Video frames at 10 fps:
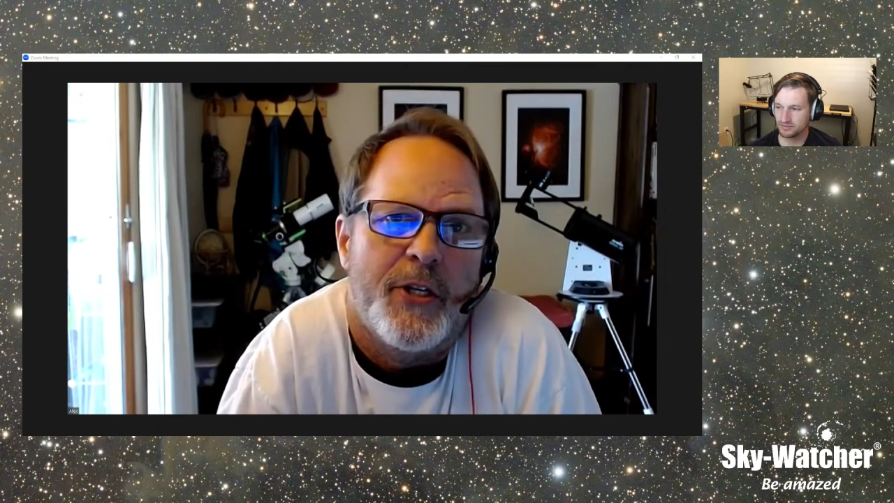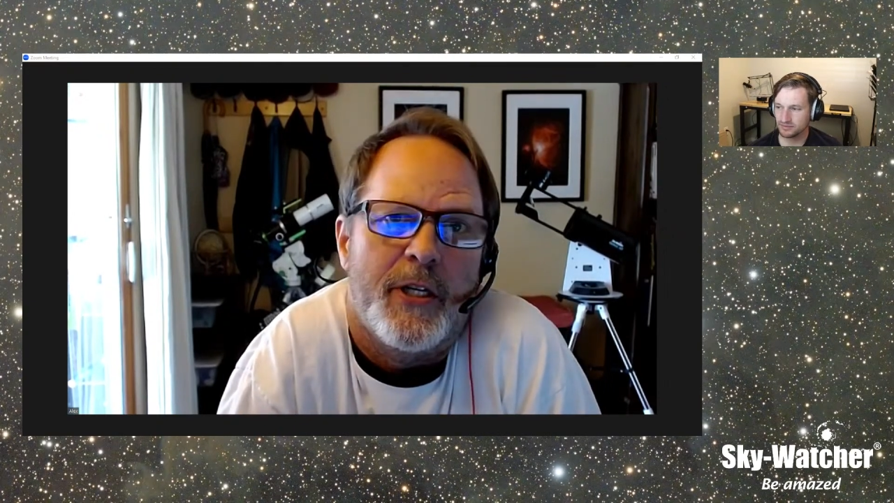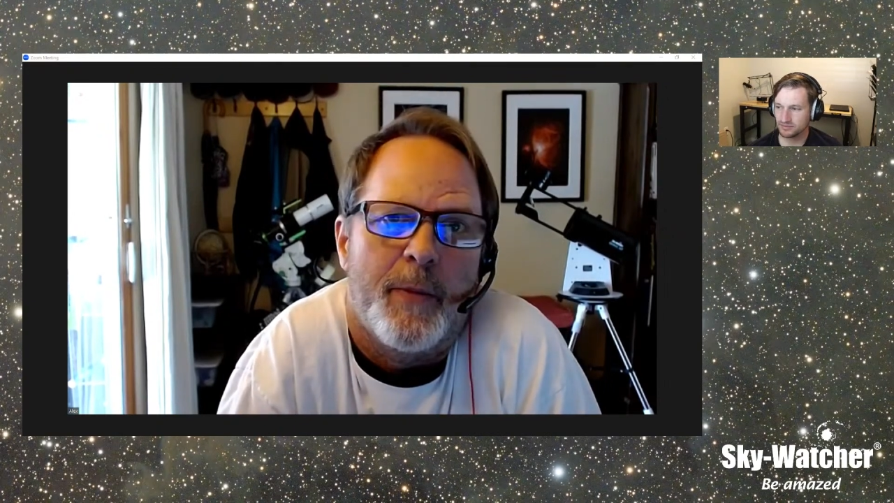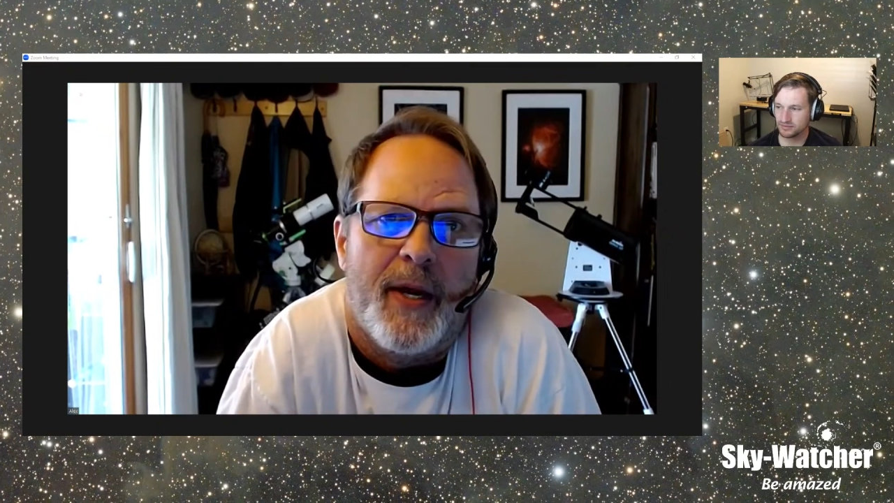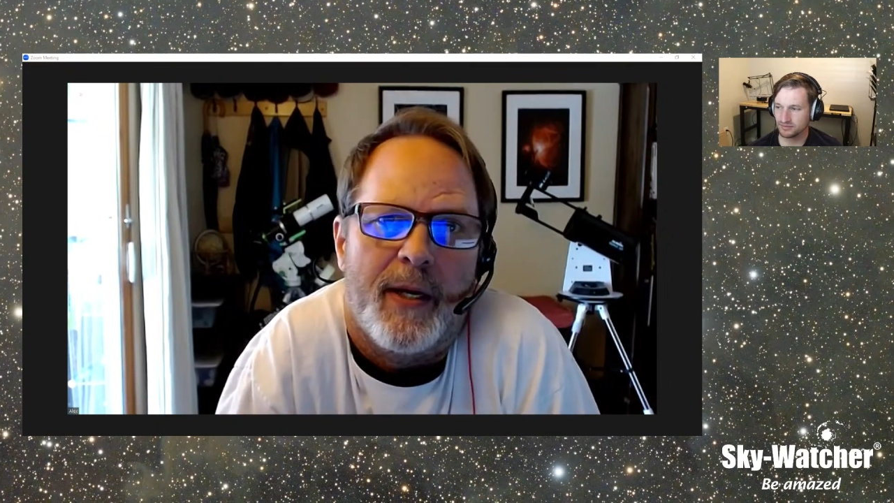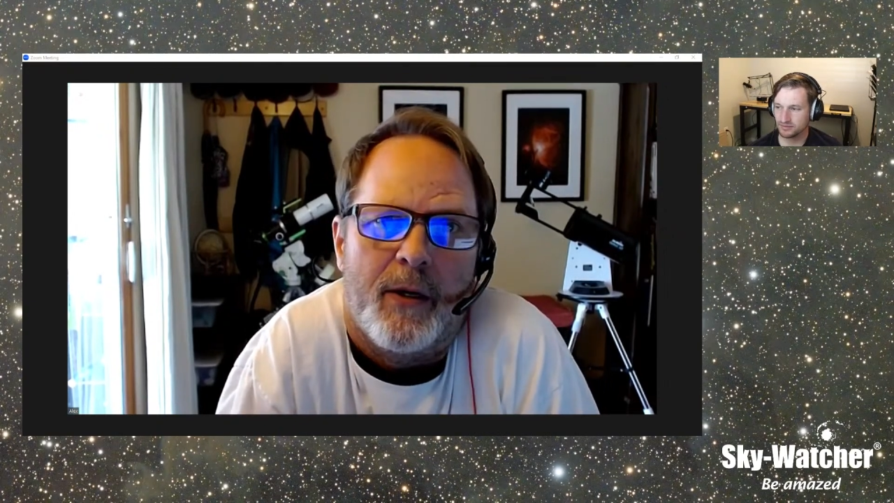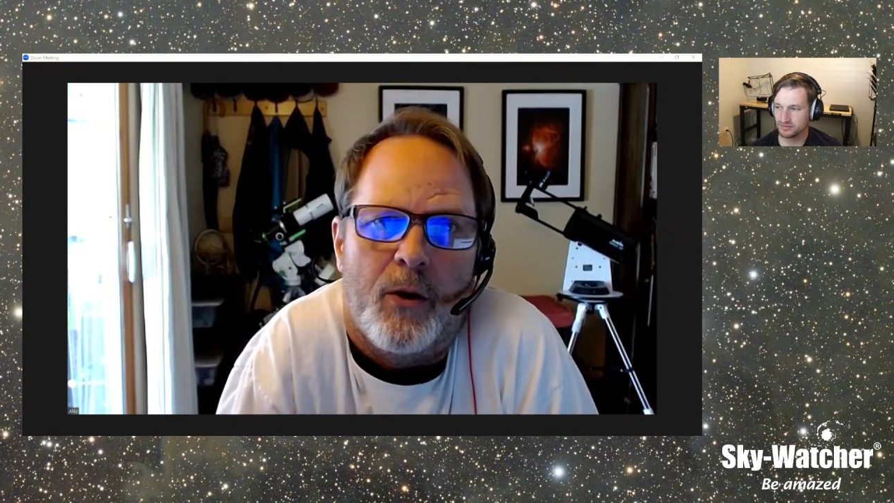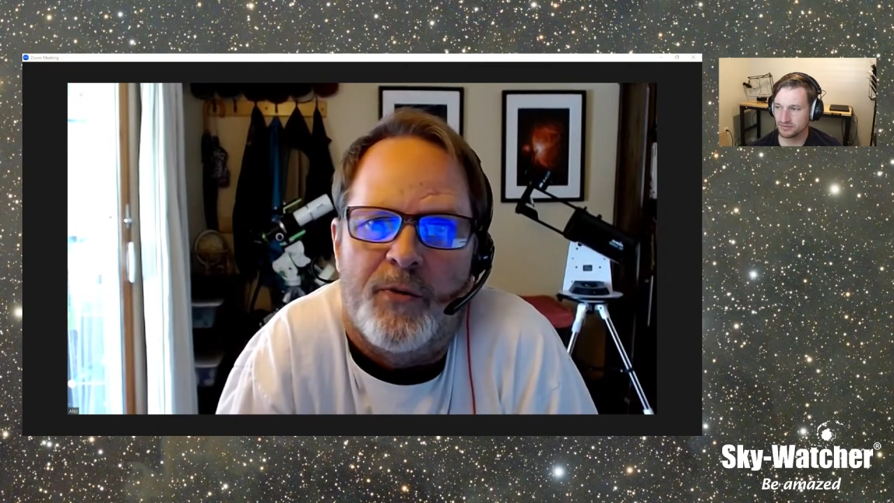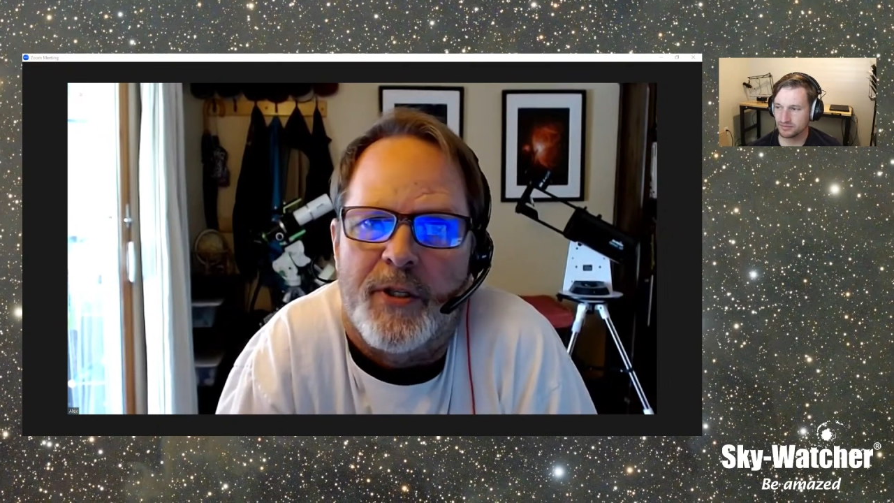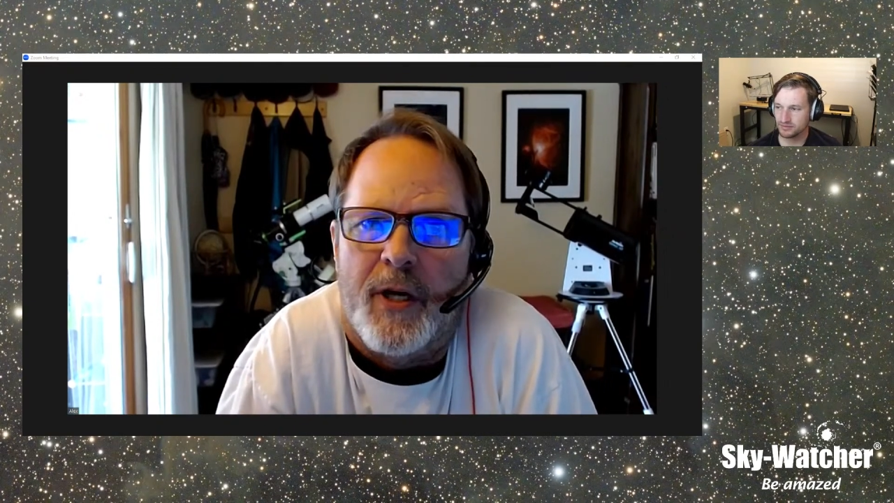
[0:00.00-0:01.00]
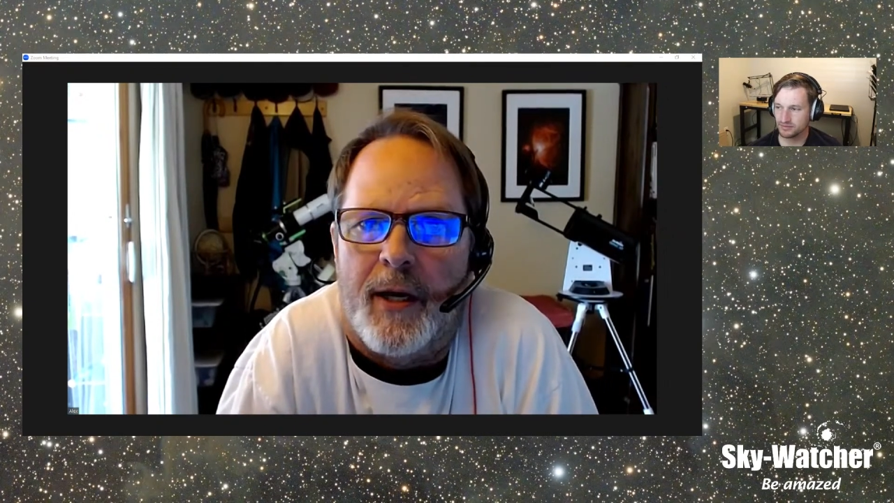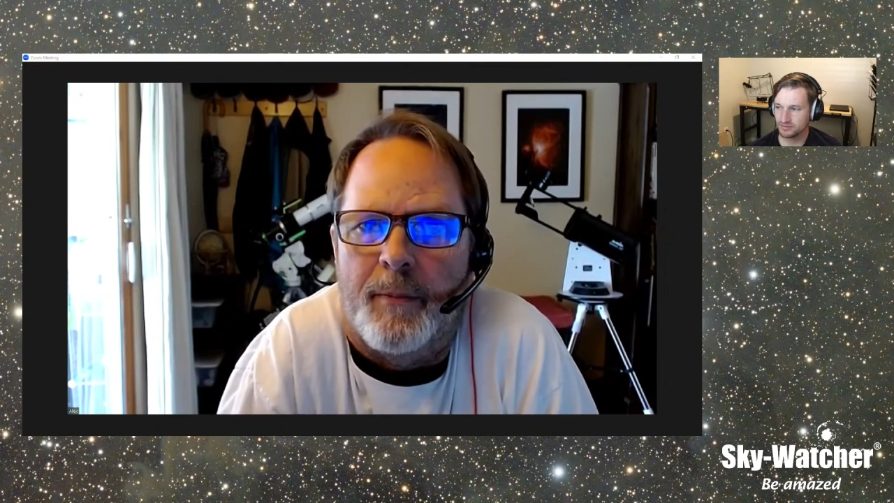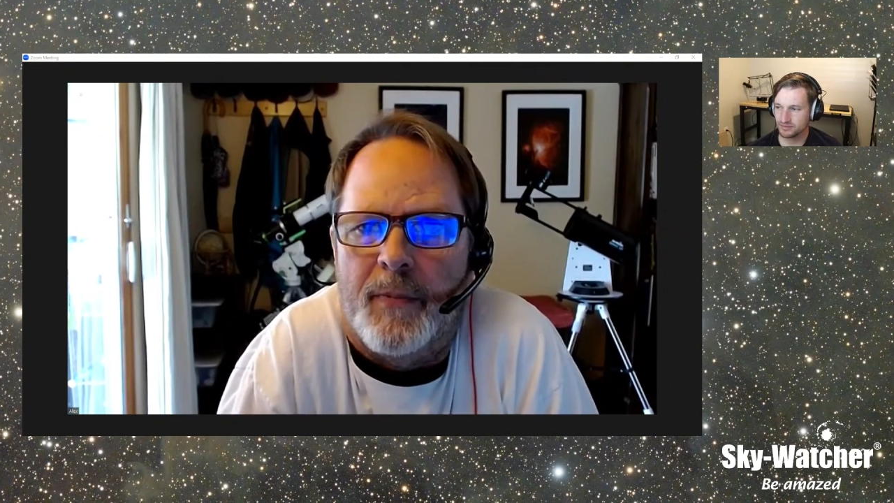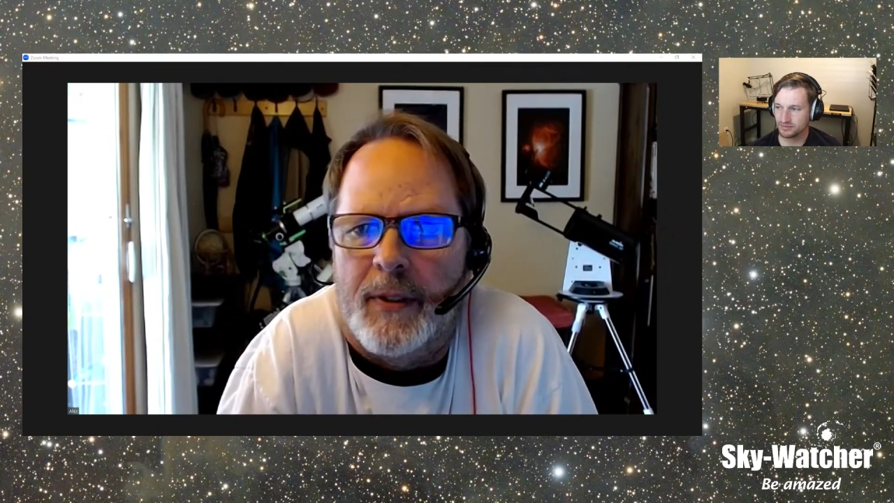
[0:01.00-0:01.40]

need to make over time.